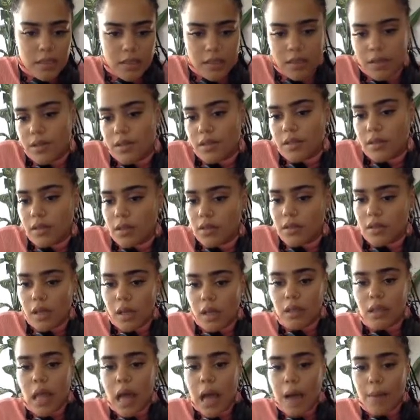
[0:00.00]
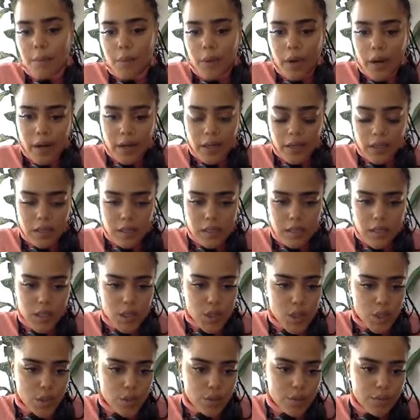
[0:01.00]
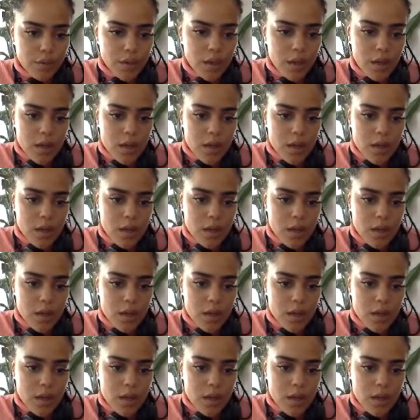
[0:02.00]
There's a lot more I can teach you.